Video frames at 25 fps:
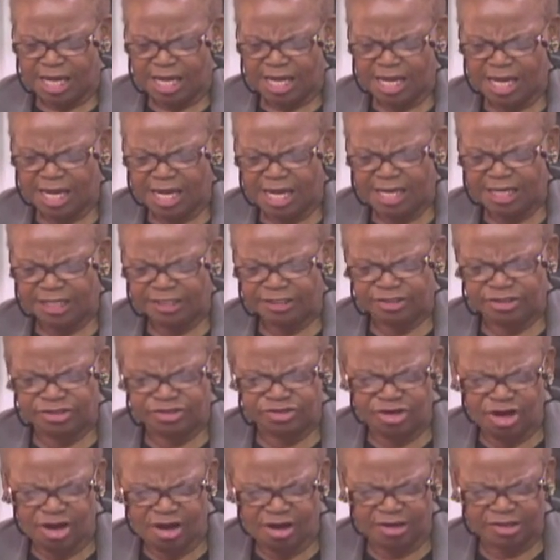He
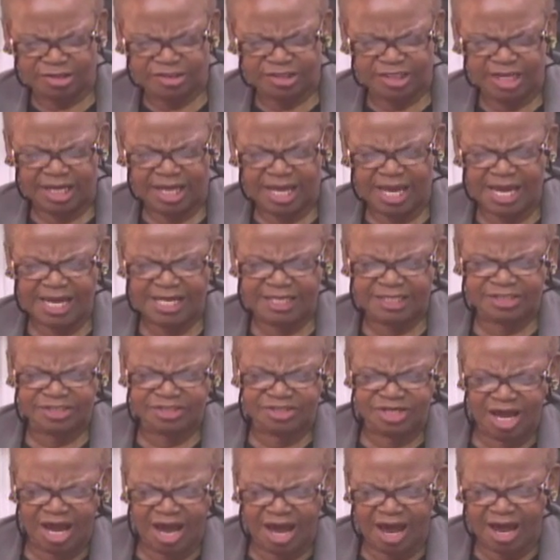ducked
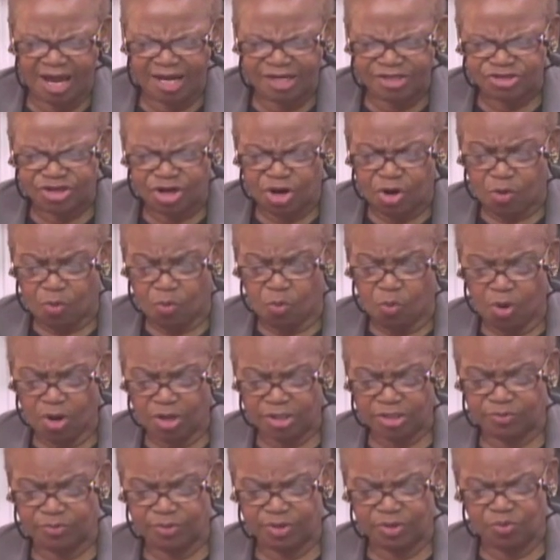and dodged,
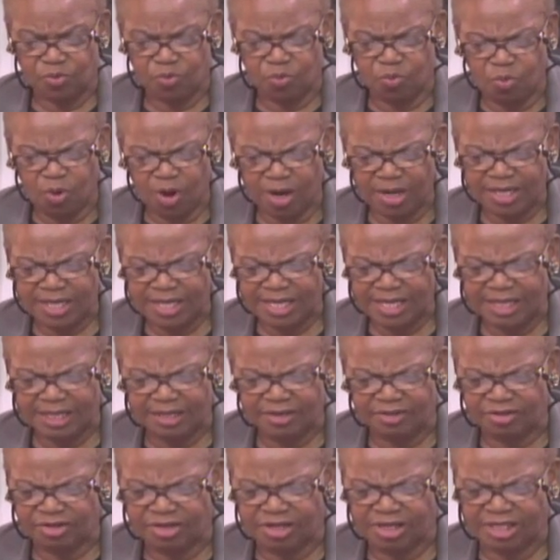wondering what
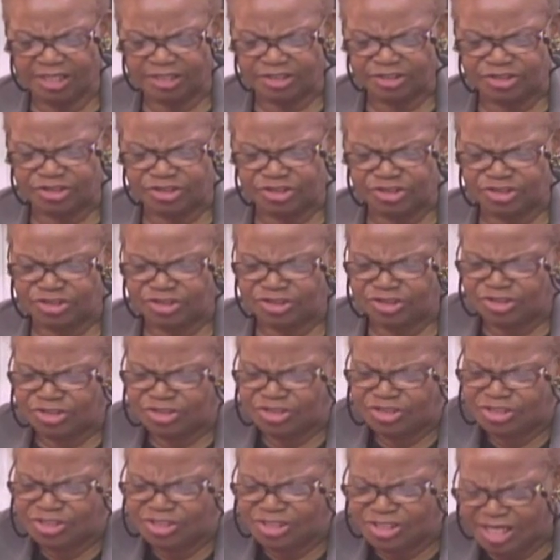in the
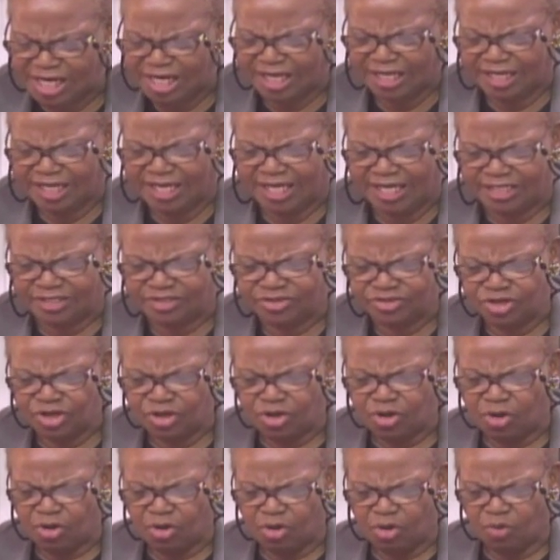dickens
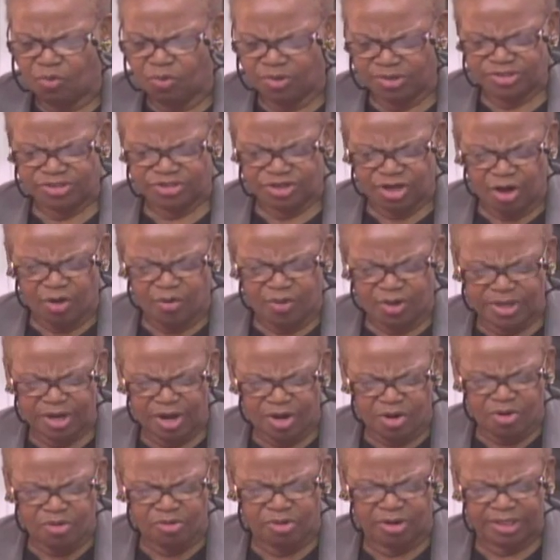was going
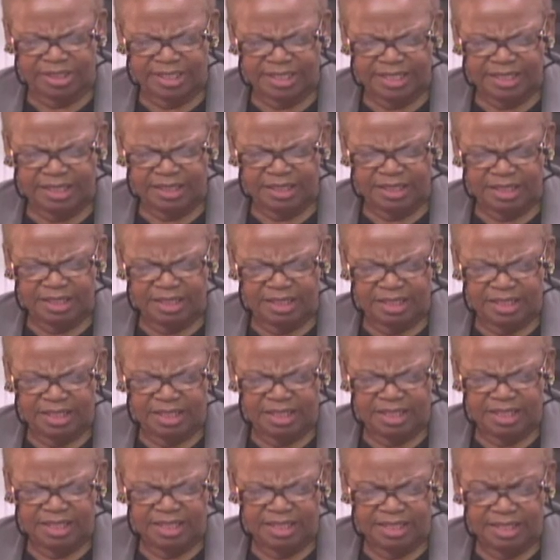on.
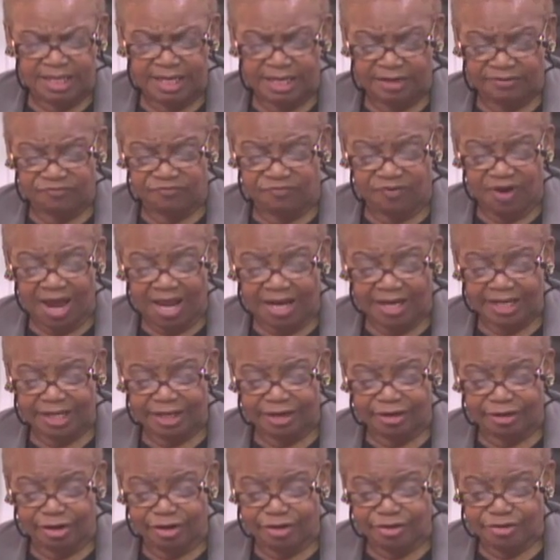It finally
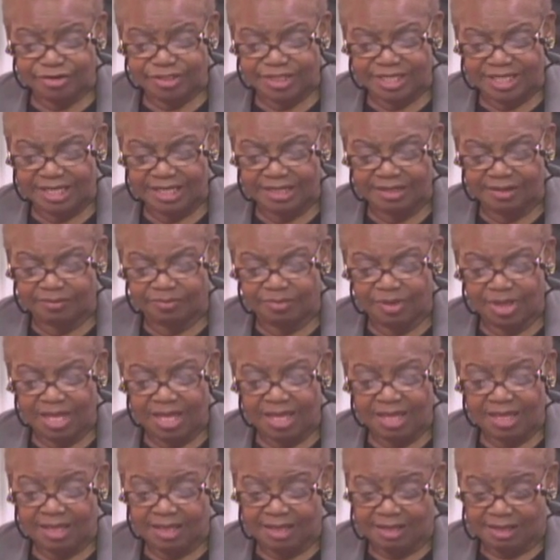occurred to him
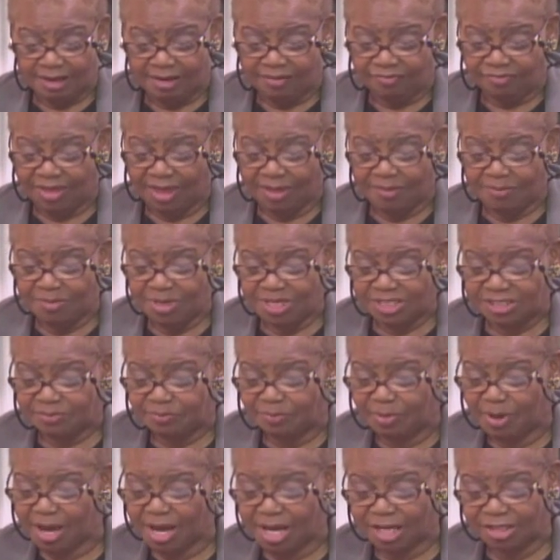that Miss
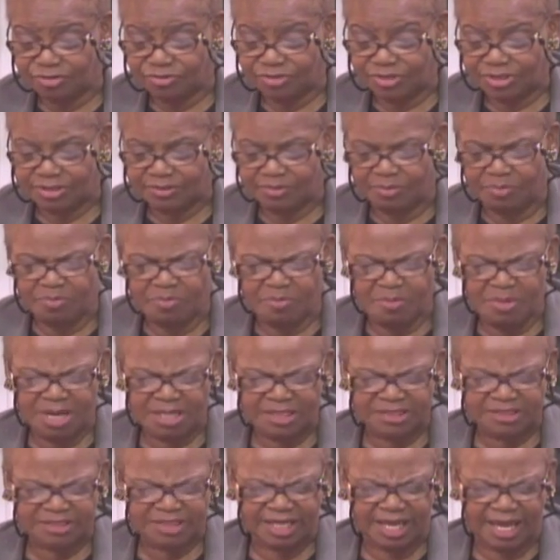Partridge
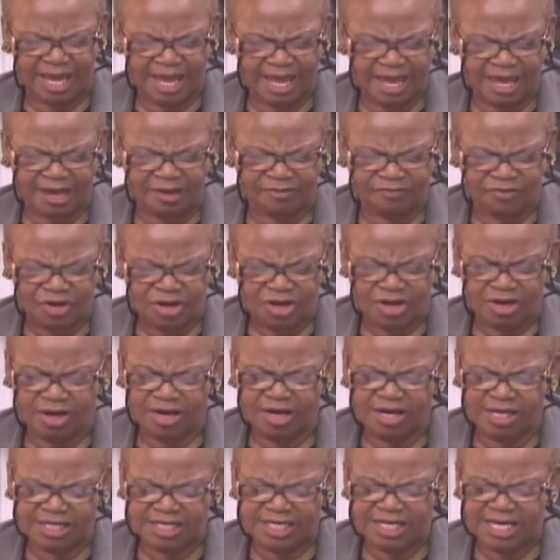must have
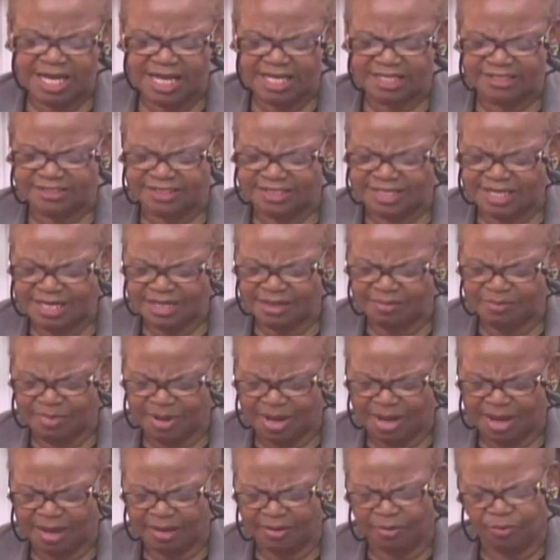her nest nearby.